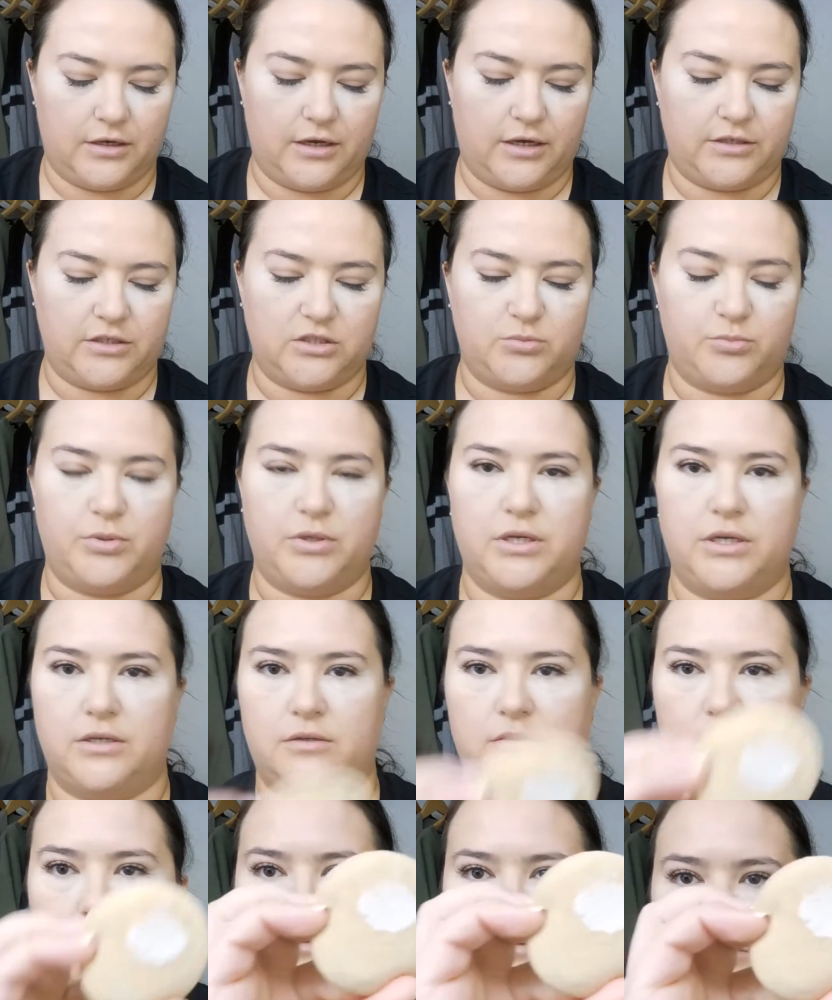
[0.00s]
I just put
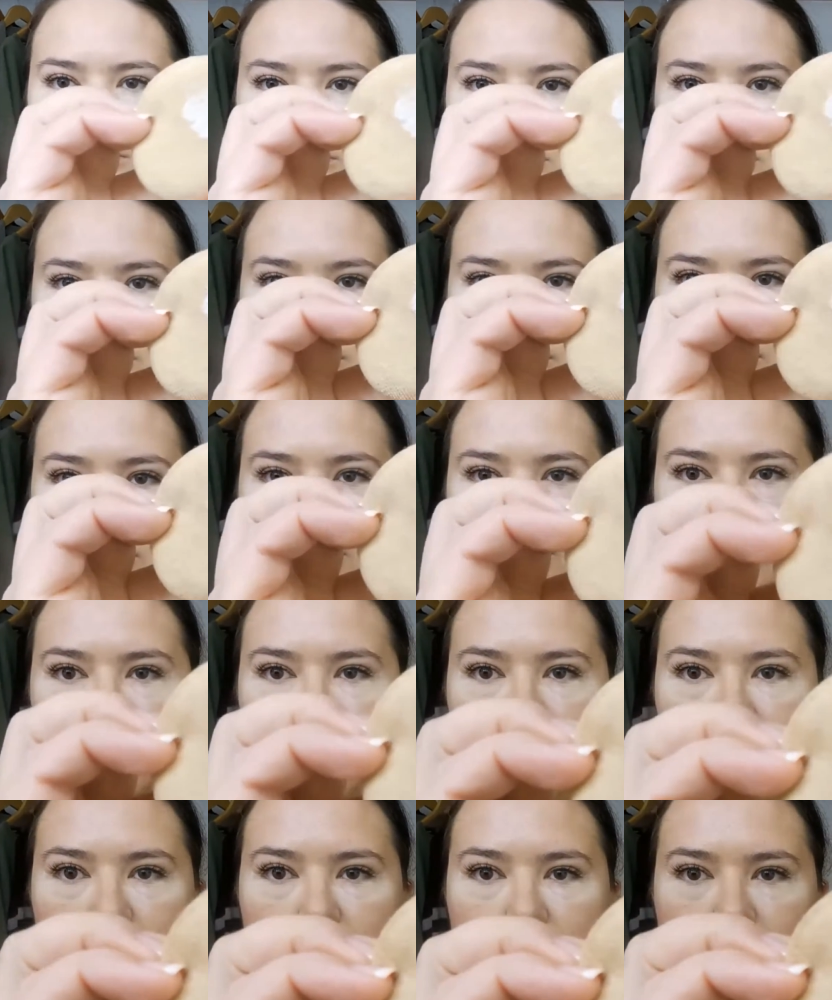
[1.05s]

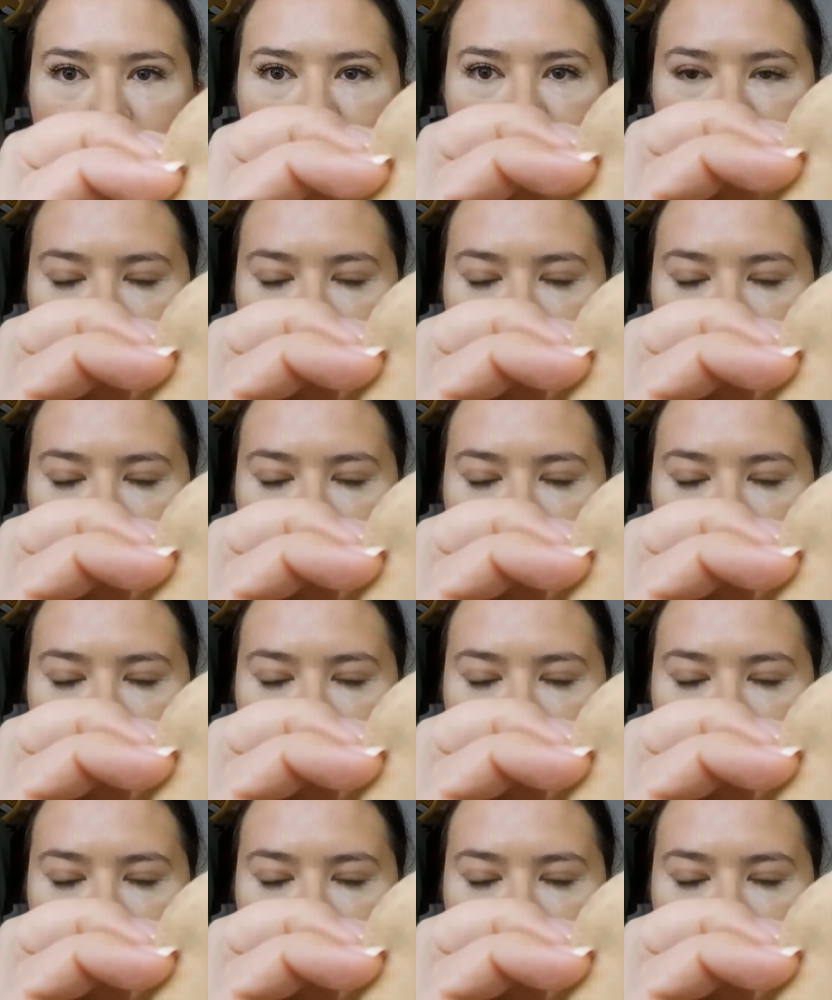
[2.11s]
that